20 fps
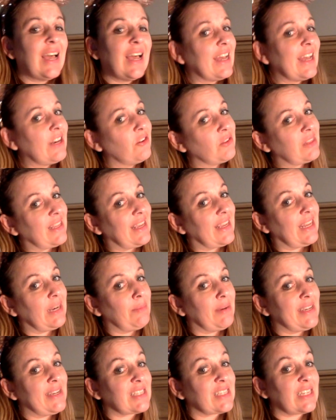I don't think
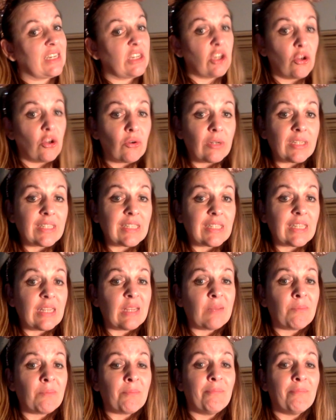anybody's going to notice it,